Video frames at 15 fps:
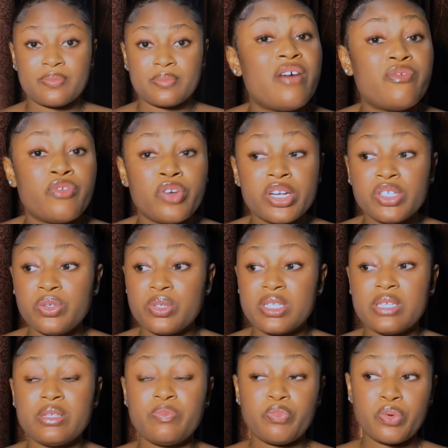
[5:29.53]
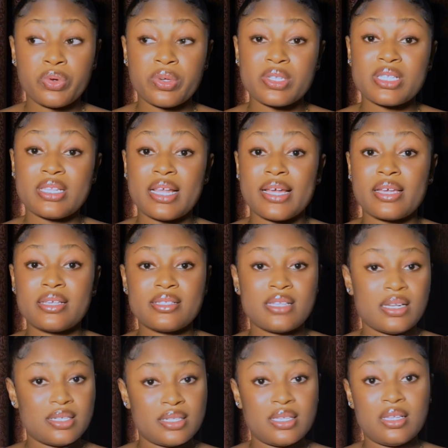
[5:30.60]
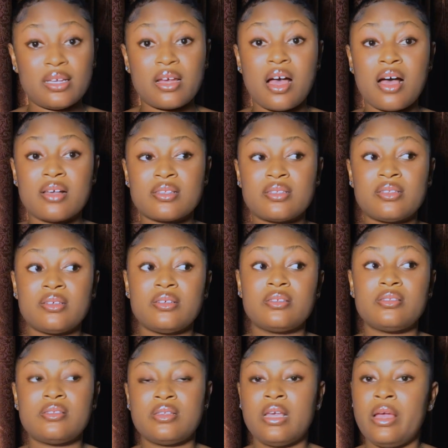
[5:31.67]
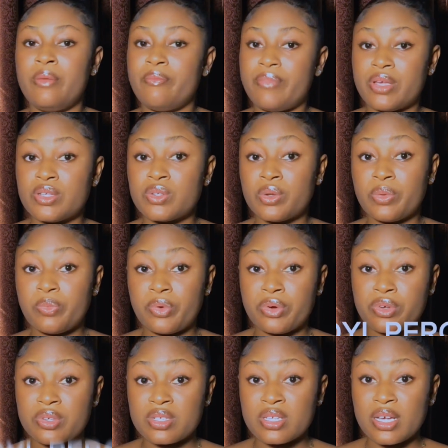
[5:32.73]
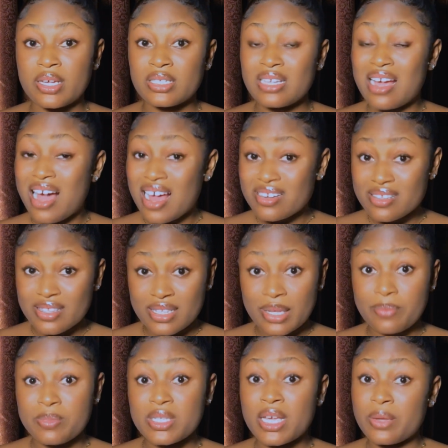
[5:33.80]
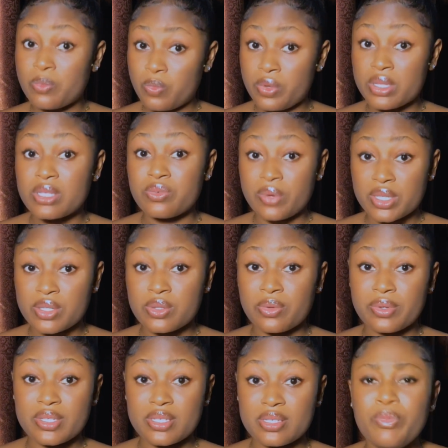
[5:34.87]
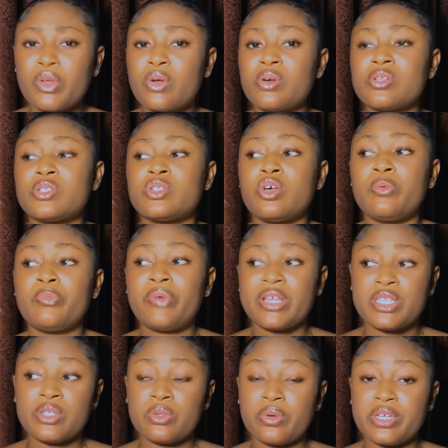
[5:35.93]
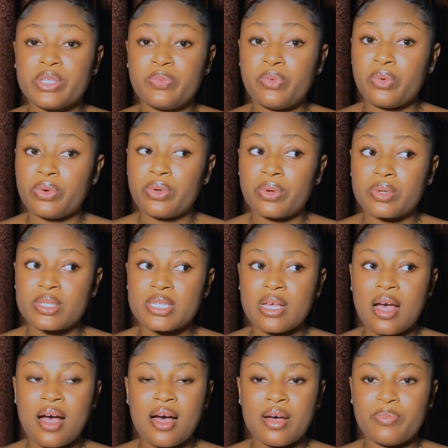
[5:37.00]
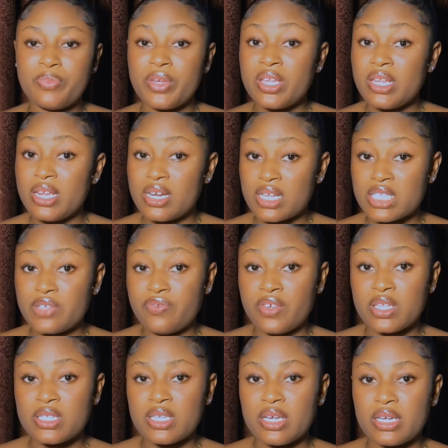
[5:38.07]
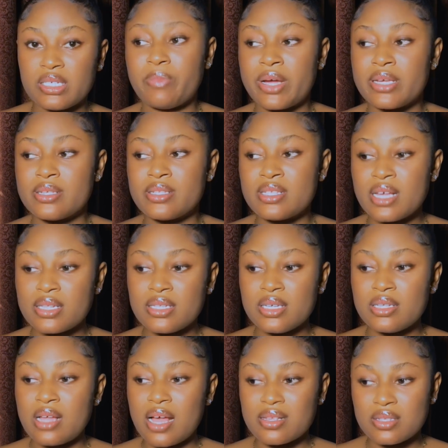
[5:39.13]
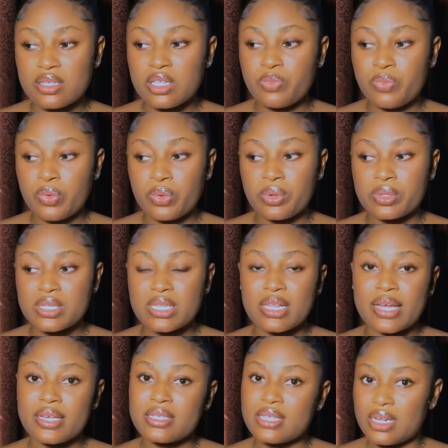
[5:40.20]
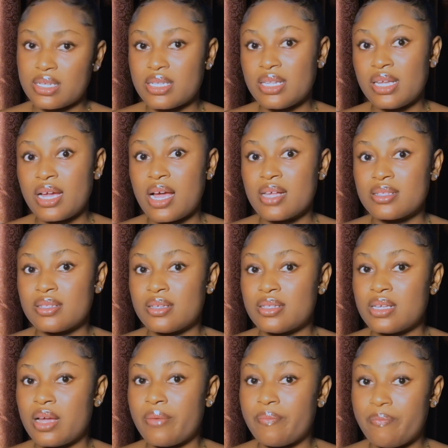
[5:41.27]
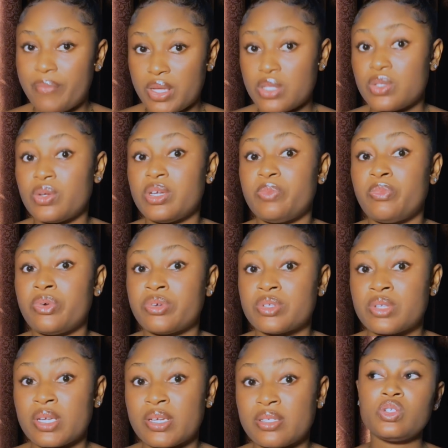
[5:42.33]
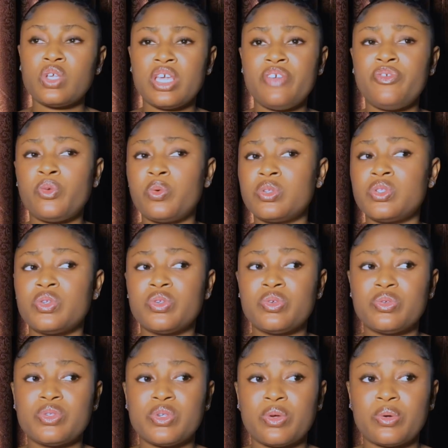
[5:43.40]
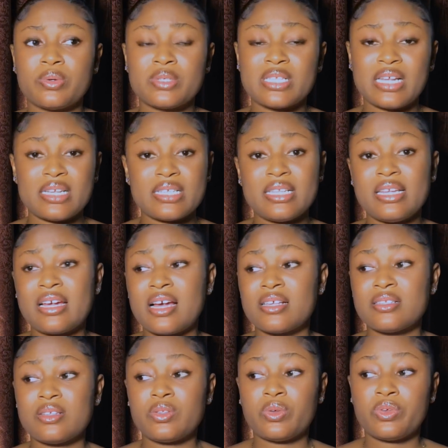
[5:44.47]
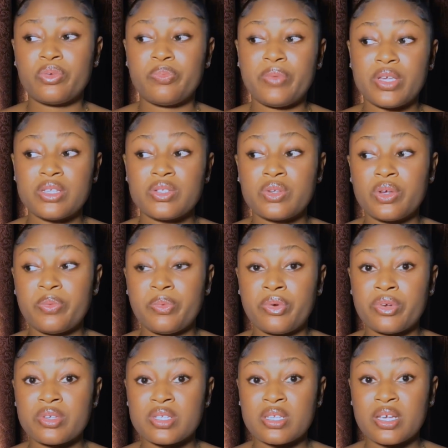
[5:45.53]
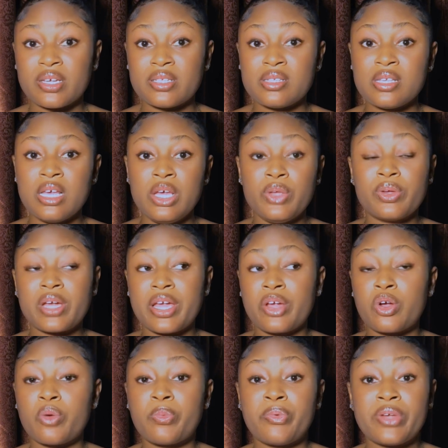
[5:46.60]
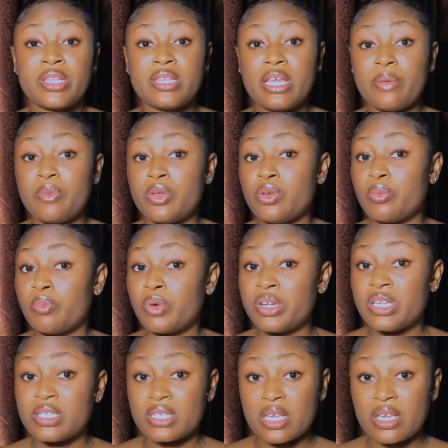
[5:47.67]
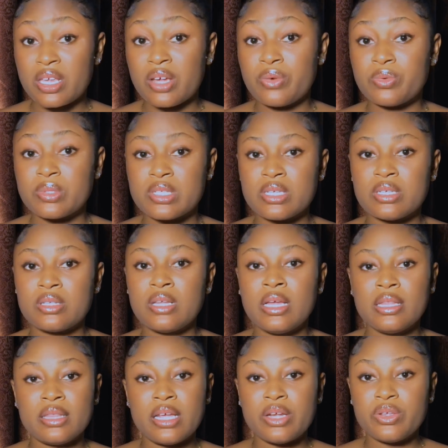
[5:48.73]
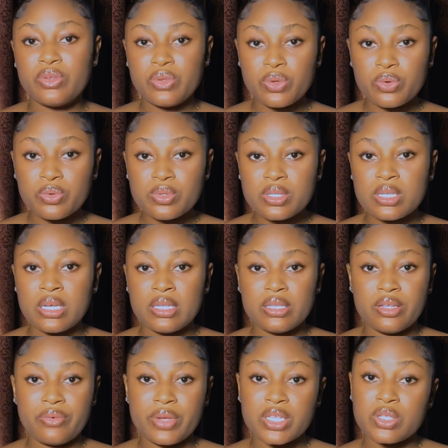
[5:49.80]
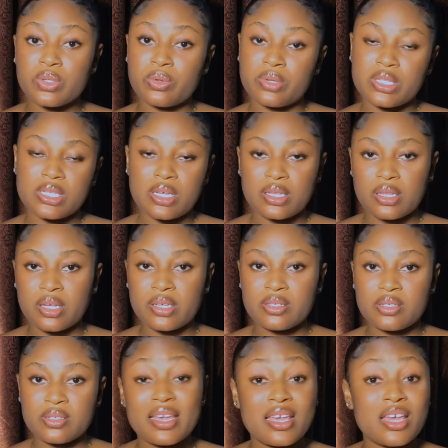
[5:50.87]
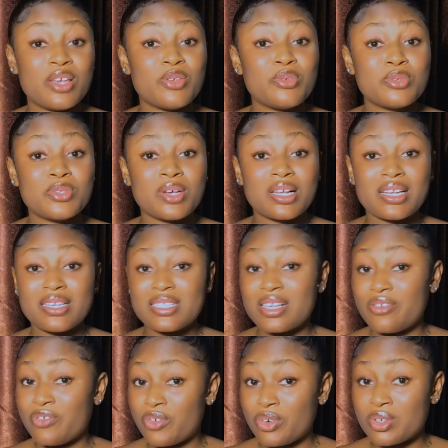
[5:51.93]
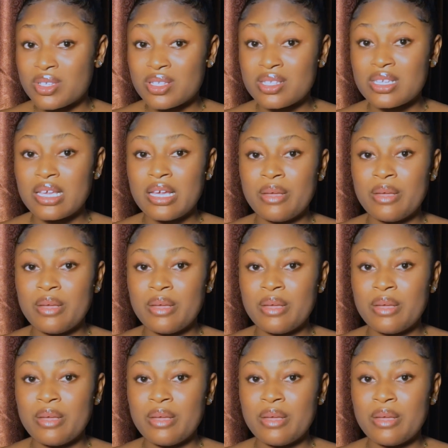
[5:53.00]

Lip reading: Avoid using products like salicylic acid, benzoyl peroxide at the same time with retinoids, because some retinoid products are being inactivated by certain acidic products like salicylic acid and benzoyl peroxide. So if you want to use your salicylic acid or your benzoyl peroxide, you can incorporate them in your morning skincare routine, then use the retinoids at night. Again, use your cleanser first